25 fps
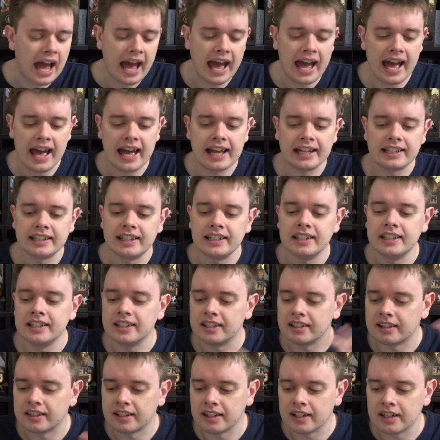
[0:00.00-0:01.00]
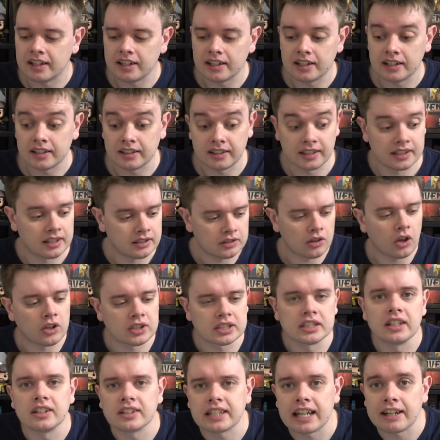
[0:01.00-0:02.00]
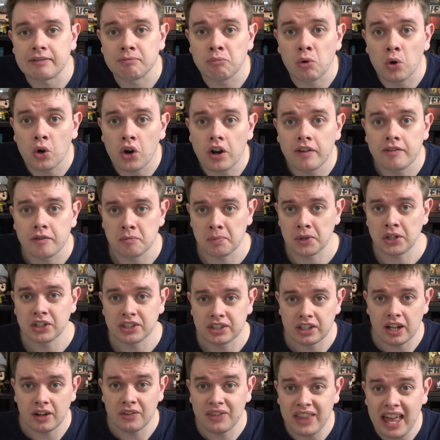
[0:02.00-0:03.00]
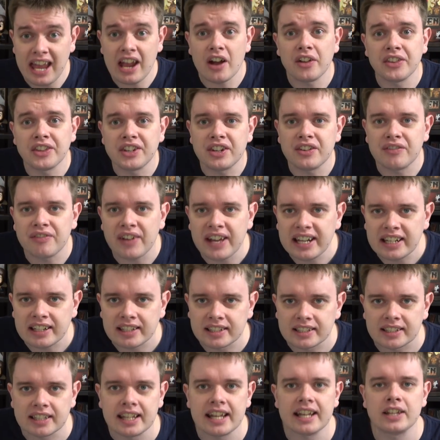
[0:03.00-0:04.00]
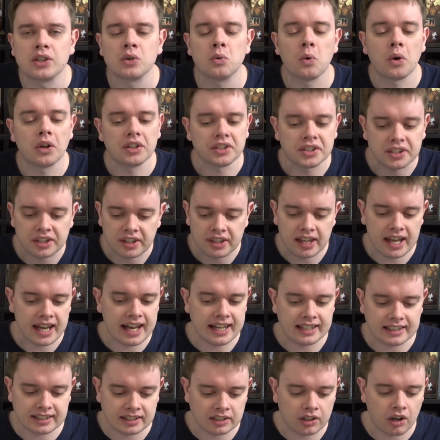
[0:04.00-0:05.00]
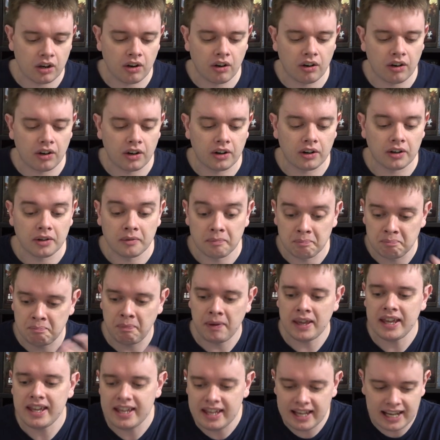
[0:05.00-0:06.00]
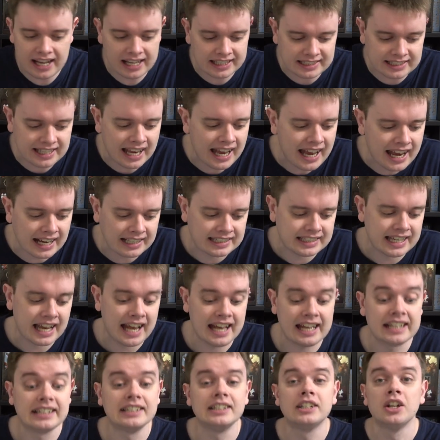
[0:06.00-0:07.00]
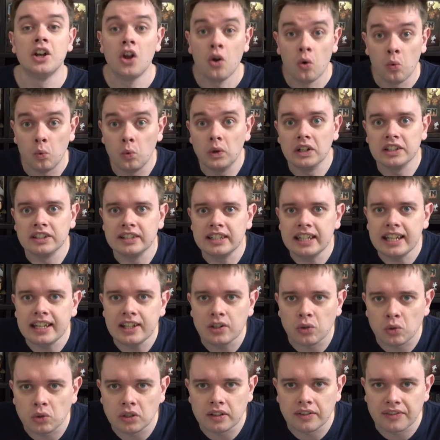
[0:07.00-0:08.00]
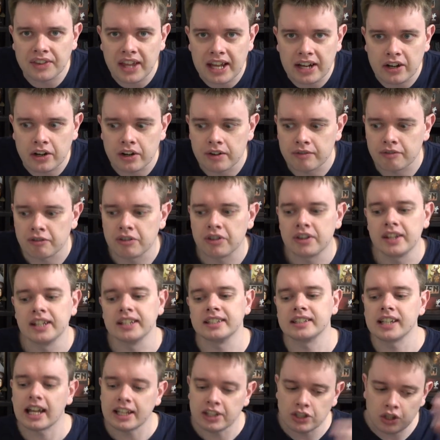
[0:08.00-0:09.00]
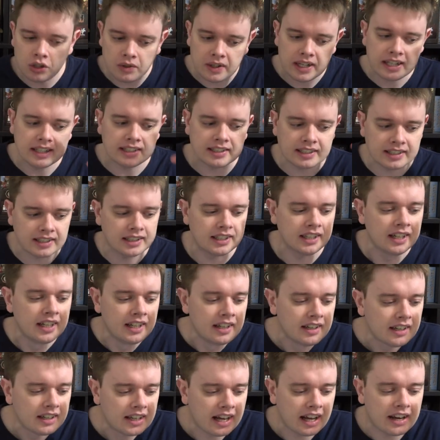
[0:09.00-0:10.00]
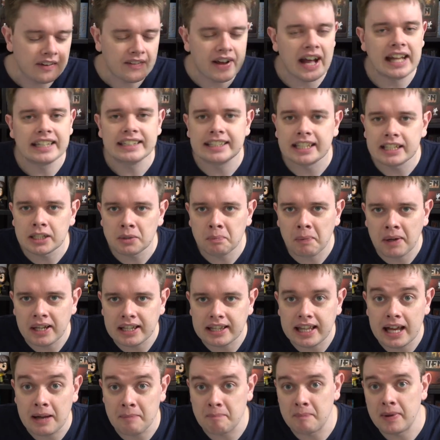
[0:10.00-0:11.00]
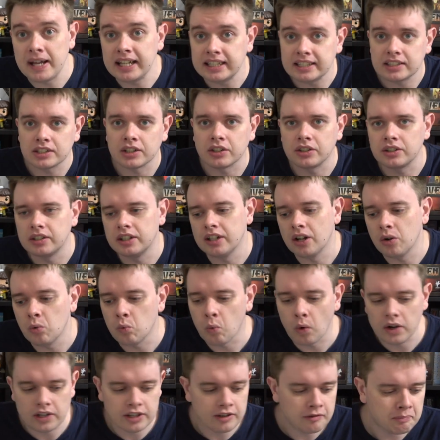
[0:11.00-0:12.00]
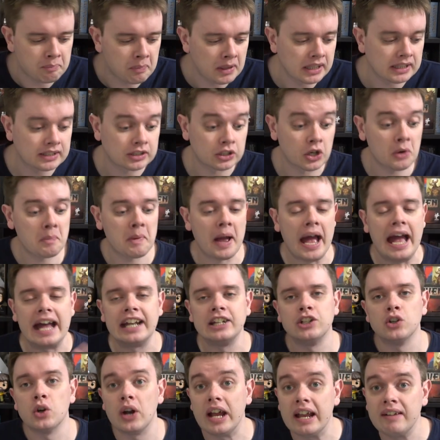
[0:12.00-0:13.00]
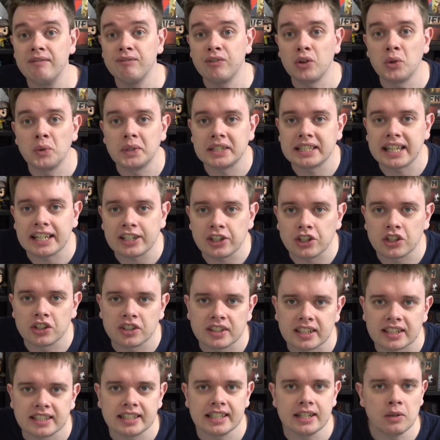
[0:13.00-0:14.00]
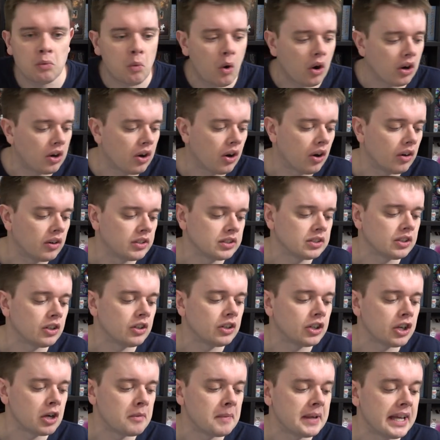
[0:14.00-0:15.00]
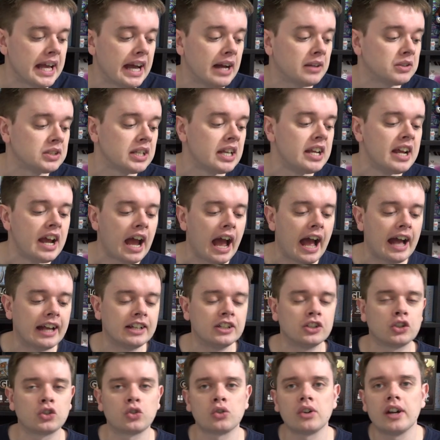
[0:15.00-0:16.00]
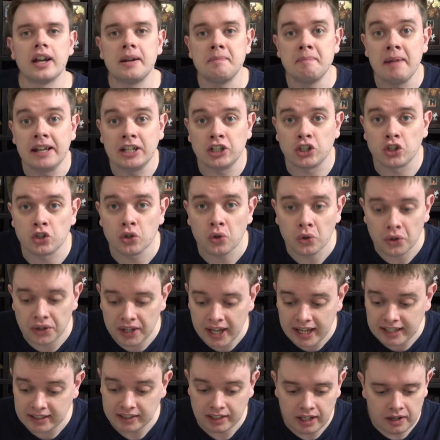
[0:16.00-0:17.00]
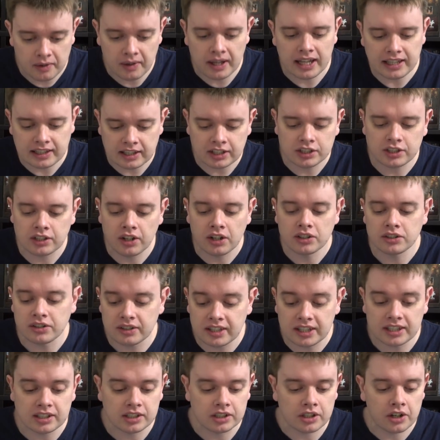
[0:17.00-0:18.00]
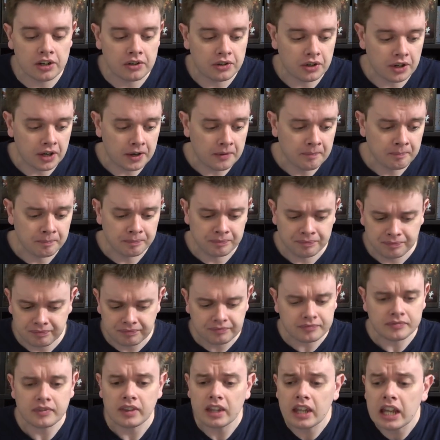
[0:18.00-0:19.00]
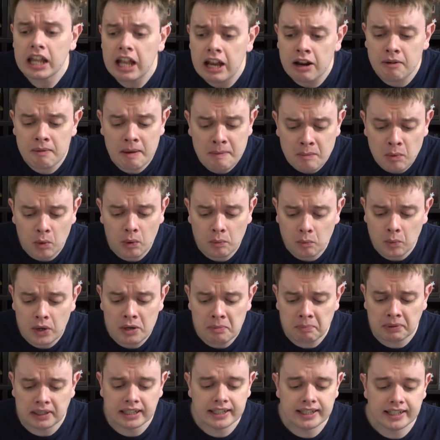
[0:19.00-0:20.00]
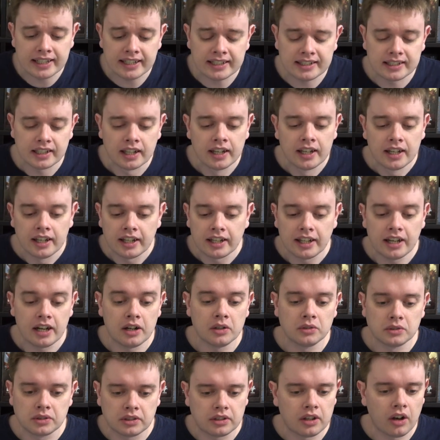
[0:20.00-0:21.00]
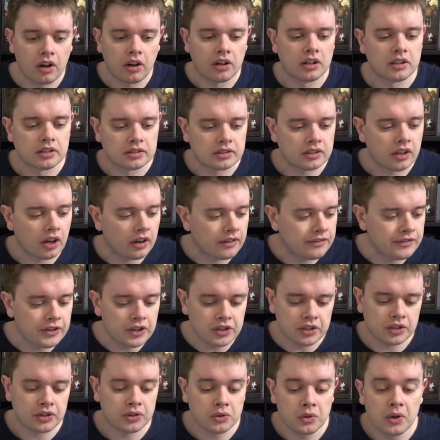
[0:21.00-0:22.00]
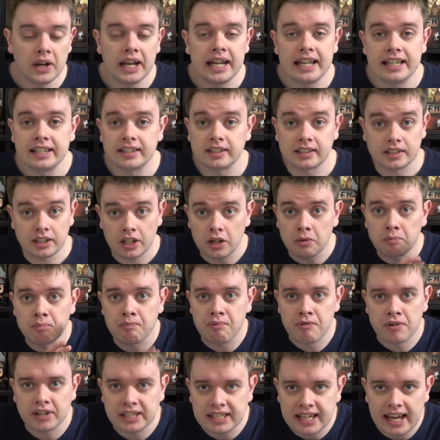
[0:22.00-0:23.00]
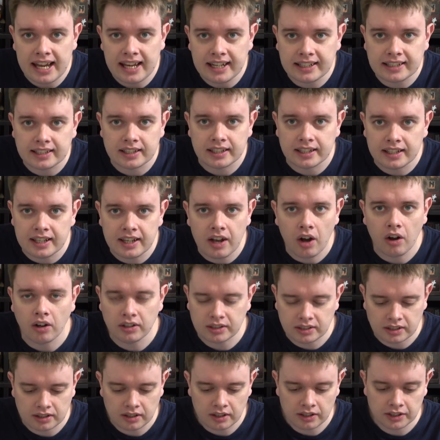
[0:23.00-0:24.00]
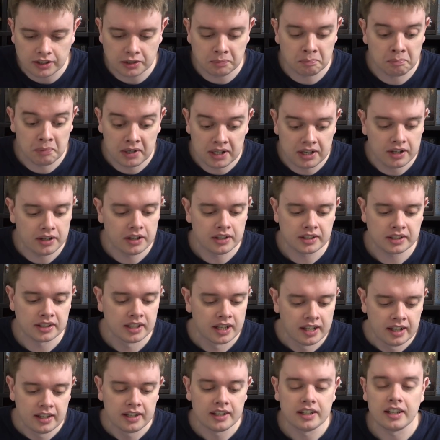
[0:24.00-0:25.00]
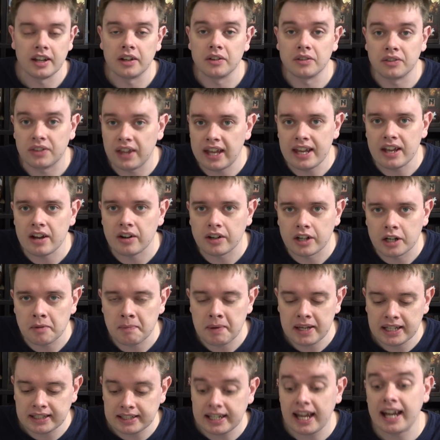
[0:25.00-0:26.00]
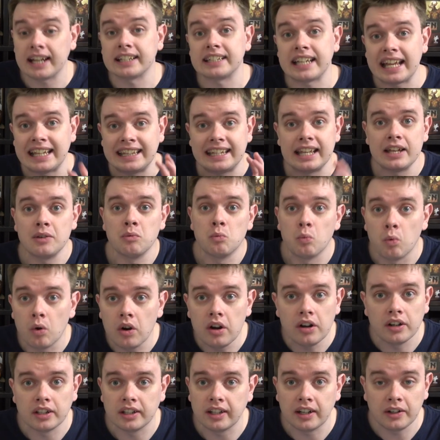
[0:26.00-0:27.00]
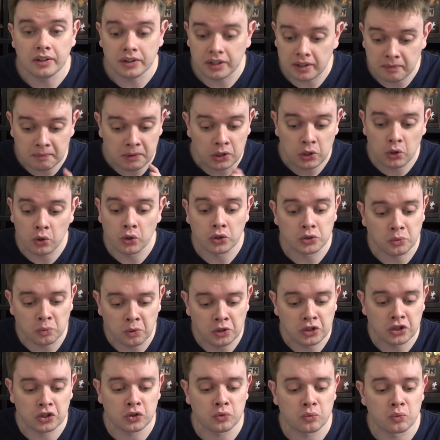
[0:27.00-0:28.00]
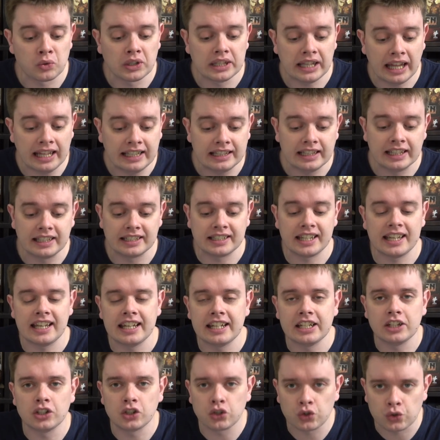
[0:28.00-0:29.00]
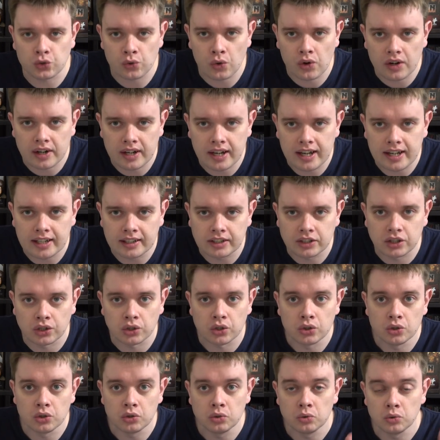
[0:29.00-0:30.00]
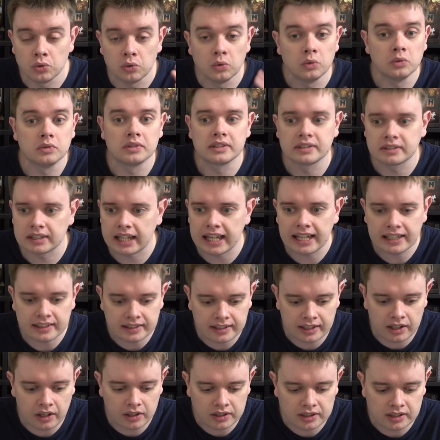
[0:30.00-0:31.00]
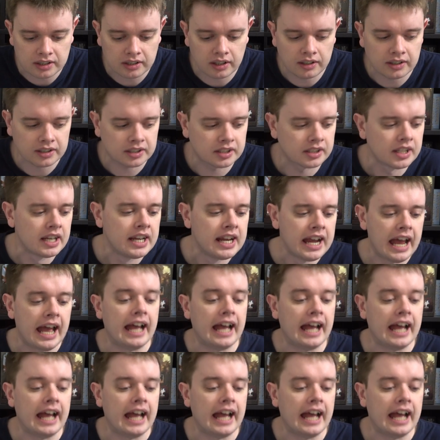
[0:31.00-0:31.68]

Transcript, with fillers: and the the ocelots have more cover because you know they are the defenders they're the ones that are being attacked and will need all of that cover and things and you need to kind of anticipate that based on you know what you've built up and your influence actions to see what cards are coming out and try and make sure that you know at the start of this scenario I remember when we played it you know, our, our first thought is, you know, protect the ocelot because, you know, they are going to be attacked. And they were, you know, the macaws were just relentless in trying to kill the ocelots.